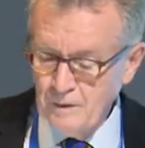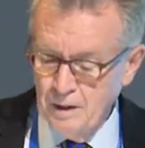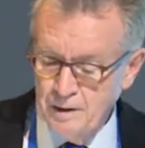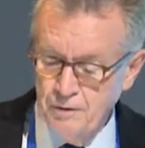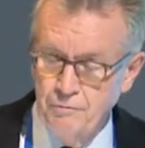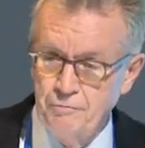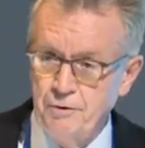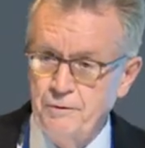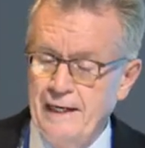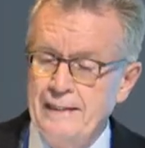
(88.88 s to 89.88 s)
I'm going to
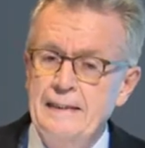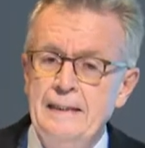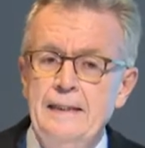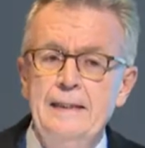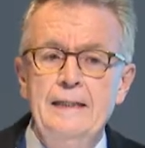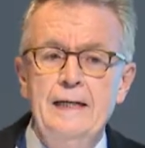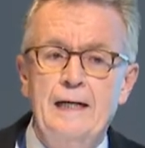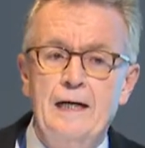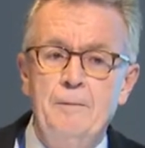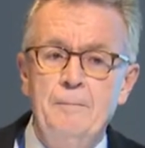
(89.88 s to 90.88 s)
review that.
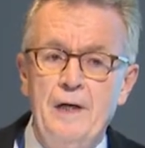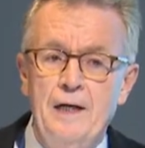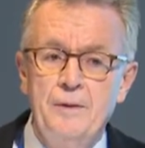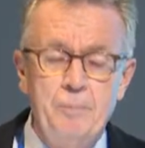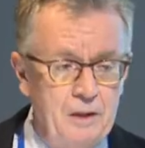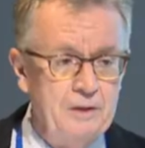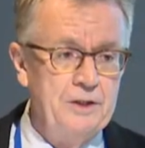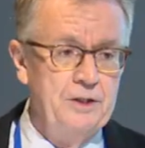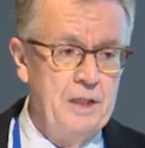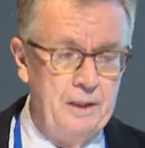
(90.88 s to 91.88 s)
And the
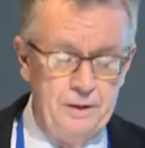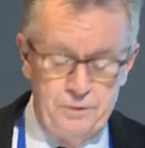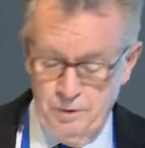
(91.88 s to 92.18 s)
policy challenge.